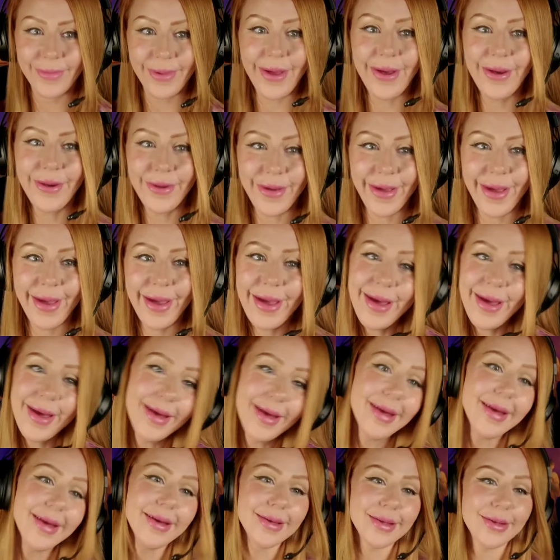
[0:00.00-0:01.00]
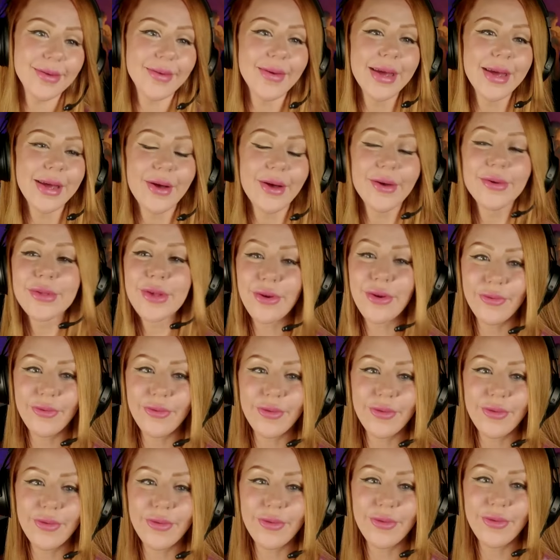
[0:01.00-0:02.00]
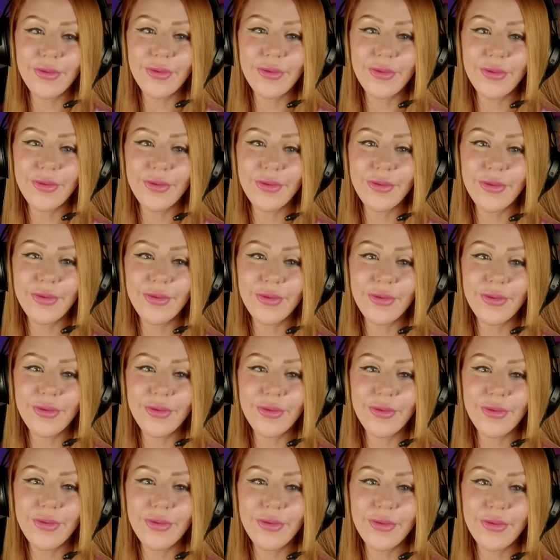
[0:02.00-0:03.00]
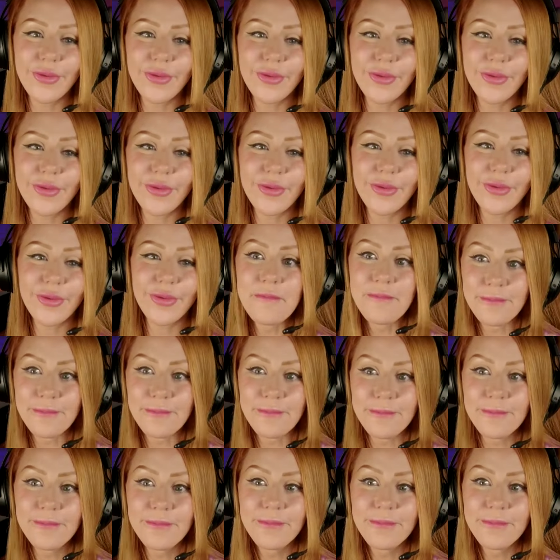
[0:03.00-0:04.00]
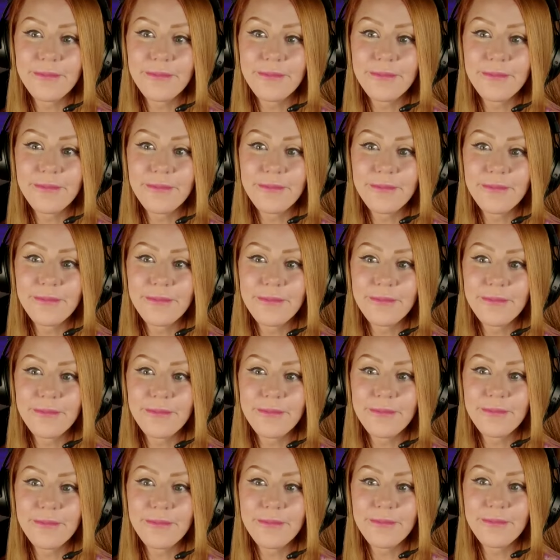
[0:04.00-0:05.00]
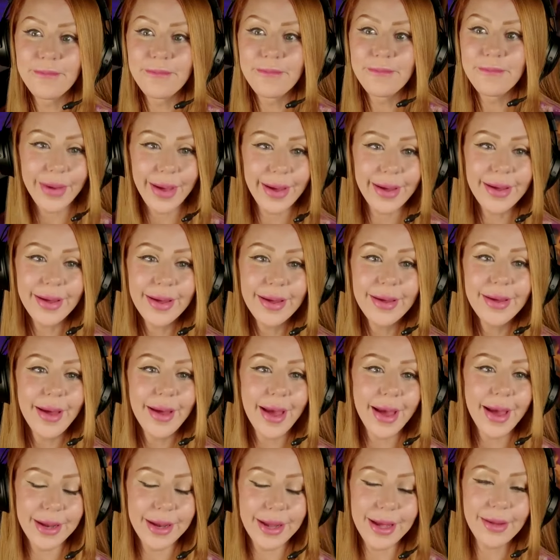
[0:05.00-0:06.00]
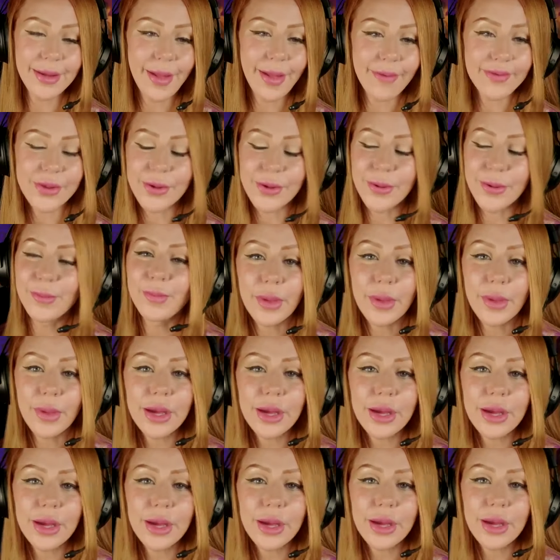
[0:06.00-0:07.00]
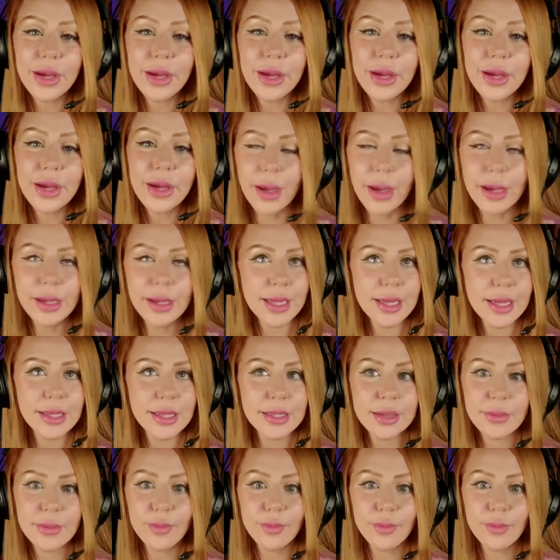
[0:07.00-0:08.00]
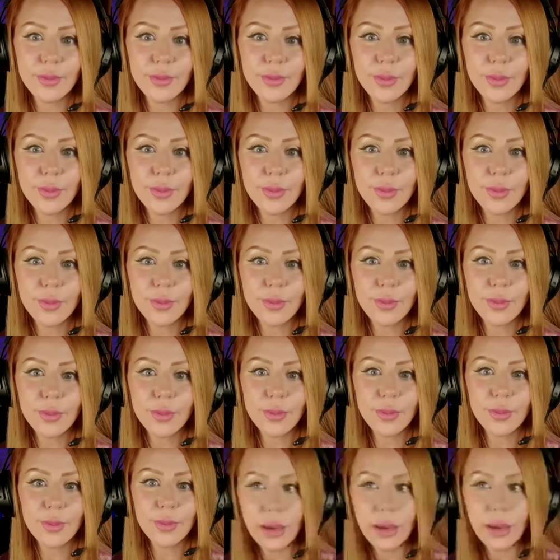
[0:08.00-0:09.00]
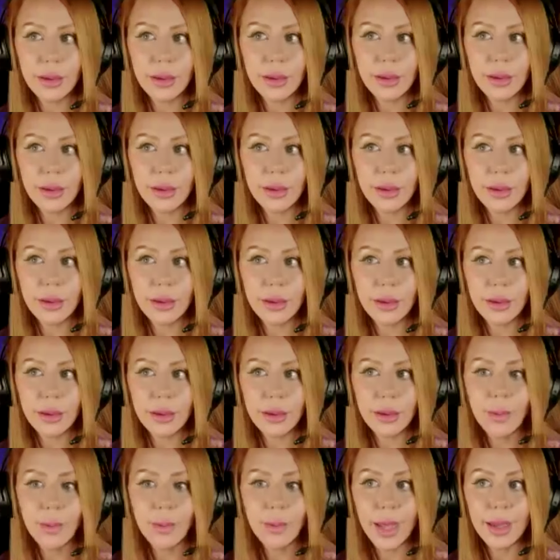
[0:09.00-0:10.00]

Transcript: Okay. So he goes over and he hangs out with your grandson as well. Okay. And he loves you. He adores you. He says, come here. What? Why?